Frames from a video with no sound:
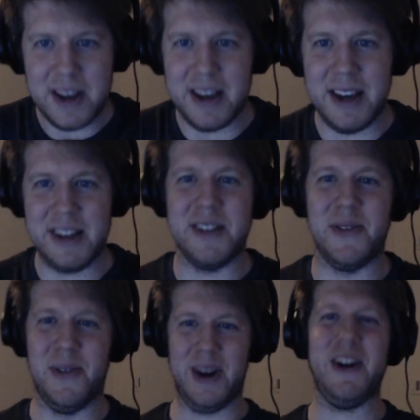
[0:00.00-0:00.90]
is
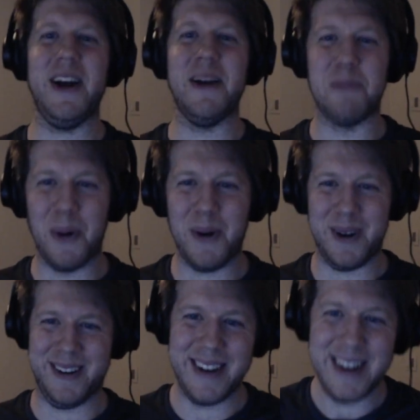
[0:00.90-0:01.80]
very
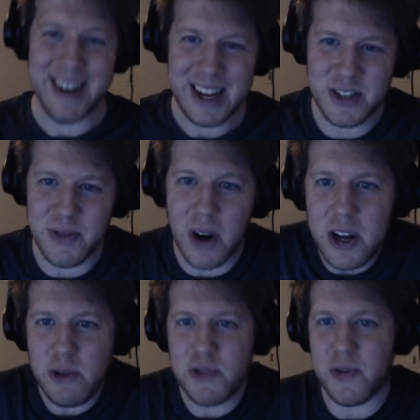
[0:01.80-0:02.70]
important. It's very
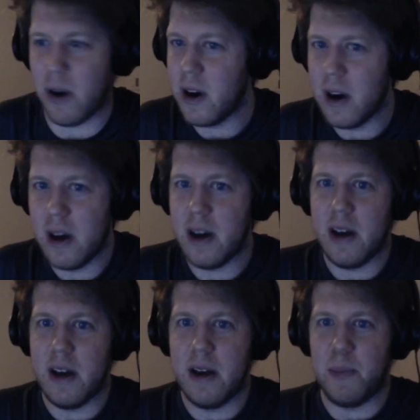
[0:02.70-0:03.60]
useful
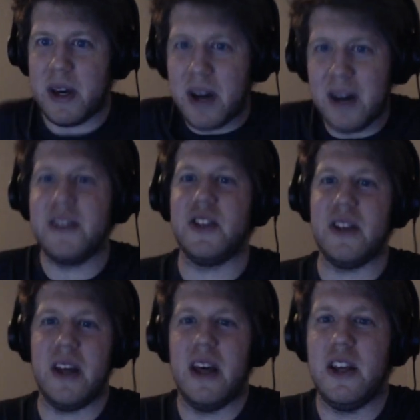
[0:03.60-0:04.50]
because
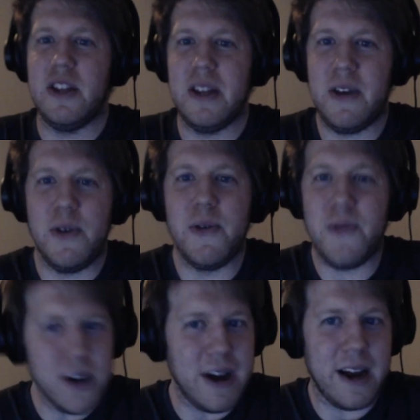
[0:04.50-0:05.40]
if you
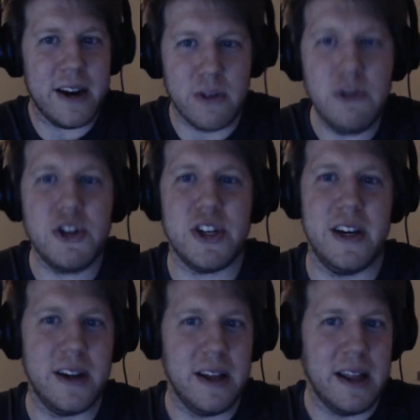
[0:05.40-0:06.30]
figure out how to grow
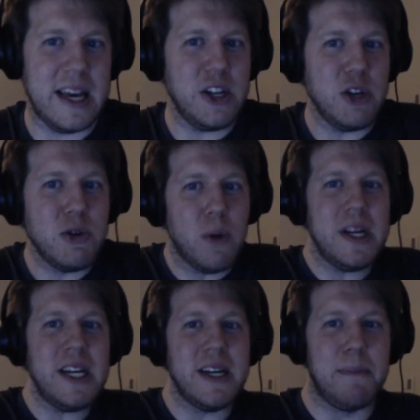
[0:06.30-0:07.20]
shit, then you don't
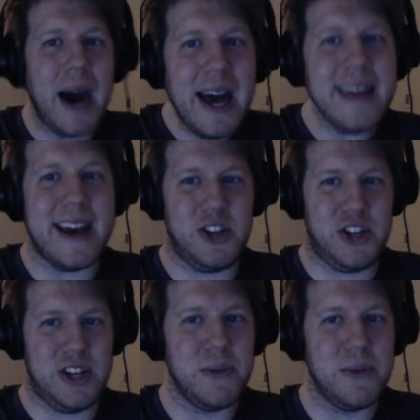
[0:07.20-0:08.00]
need to buy that shit.